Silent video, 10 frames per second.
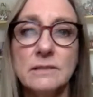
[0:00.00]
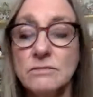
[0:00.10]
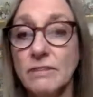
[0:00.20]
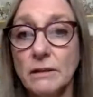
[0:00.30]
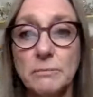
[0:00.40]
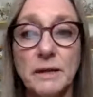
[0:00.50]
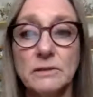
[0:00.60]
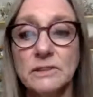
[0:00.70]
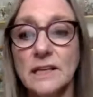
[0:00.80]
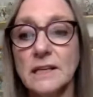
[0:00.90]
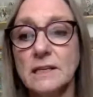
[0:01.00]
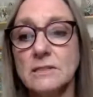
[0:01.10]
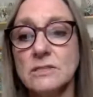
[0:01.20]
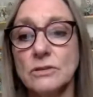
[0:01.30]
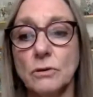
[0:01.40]
developmental
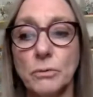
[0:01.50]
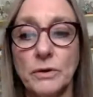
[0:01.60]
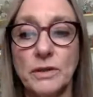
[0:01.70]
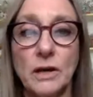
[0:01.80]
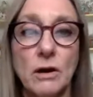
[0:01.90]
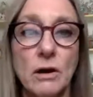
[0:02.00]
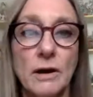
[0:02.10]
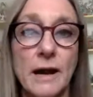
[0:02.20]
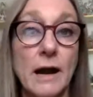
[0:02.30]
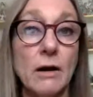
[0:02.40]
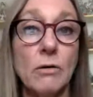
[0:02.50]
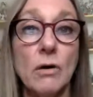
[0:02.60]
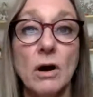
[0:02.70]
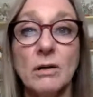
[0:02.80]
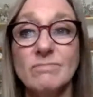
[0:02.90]
needs, where they are,
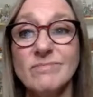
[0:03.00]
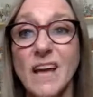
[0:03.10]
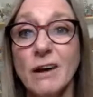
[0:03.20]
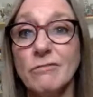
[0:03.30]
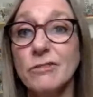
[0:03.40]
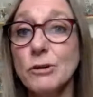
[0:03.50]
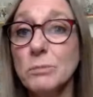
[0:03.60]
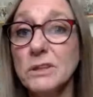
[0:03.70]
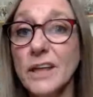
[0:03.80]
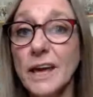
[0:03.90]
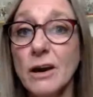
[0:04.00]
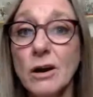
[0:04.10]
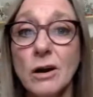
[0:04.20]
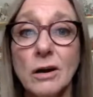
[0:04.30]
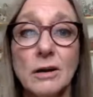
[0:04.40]
how verbal they
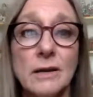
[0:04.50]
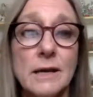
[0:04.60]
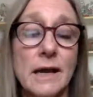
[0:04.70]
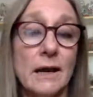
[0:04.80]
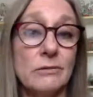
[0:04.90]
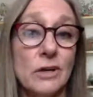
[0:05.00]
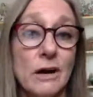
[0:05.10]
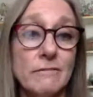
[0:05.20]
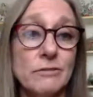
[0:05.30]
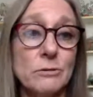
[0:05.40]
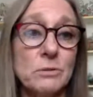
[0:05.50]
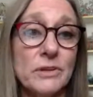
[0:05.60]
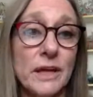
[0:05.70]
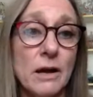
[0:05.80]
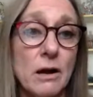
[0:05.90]
are, how nonverbal
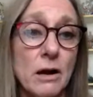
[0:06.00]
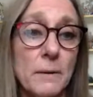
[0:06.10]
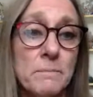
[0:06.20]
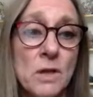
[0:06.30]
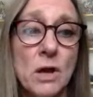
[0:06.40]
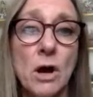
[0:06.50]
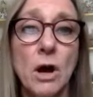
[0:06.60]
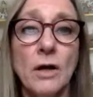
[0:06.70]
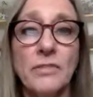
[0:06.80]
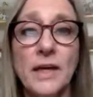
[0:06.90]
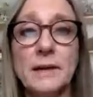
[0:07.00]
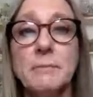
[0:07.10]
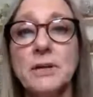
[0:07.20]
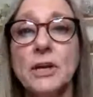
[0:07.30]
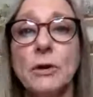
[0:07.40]
they are. Then
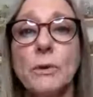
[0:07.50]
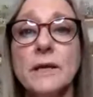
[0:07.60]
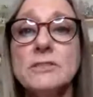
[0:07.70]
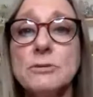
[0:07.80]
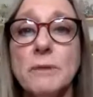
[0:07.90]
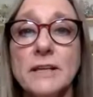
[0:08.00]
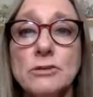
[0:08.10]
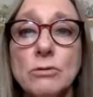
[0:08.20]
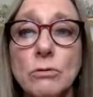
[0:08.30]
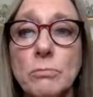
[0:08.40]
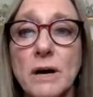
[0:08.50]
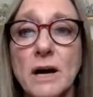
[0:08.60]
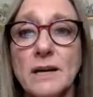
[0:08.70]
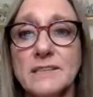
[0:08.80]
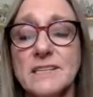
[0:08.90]
I'm going to go into my
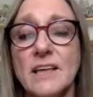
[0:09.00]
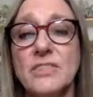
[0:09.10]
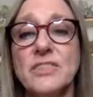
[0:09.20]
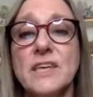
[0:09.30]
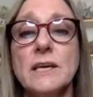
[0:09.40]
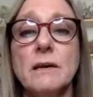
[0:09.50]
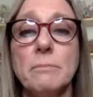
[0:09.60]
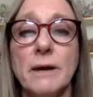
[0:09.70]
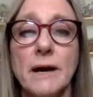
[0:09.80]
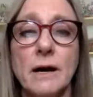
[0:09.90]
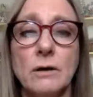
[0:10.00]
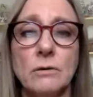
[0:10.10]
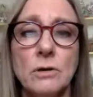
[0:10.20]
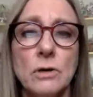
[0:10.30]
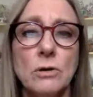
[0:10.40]
toolbox and think
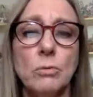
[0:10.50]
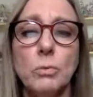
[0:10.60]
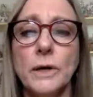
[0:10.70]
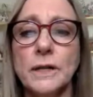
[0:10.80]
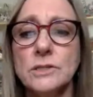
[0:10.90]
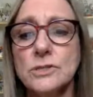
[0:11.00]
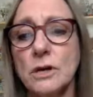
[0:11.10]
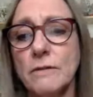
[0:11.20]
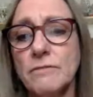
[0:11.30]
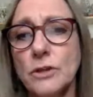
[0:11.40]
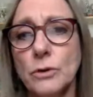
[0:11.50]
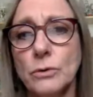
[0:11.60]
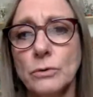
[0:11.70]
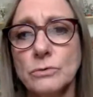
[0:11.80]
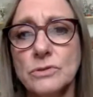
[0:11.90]
about which of
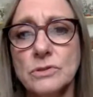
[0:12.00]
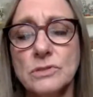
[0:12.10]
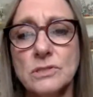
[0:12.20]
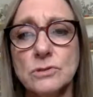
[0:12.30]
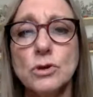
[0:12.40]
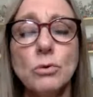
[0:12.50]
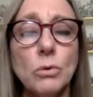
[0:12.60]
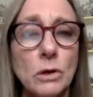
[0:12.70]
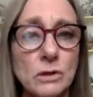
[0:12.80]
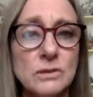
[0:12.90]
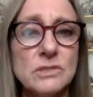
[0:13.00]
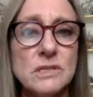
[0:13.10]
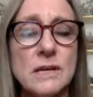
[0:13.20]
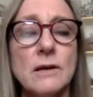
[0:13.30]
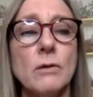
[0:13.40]
those
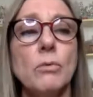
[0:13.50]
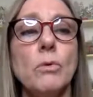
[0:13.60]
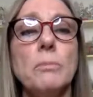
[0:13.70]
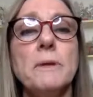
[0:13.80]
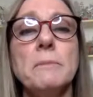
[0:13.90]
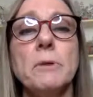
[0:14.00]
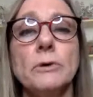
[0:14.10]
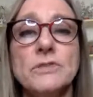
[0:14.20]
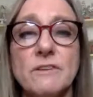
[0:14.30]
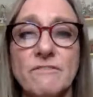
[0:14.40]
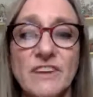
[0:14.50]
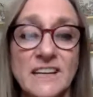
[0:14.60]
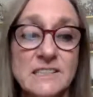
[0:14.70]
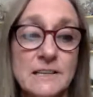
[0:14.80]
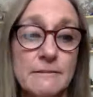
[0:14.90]
tools will be most
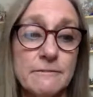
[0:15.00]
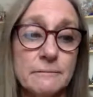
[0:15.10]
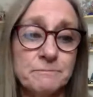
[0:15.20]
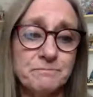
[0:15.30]
effective.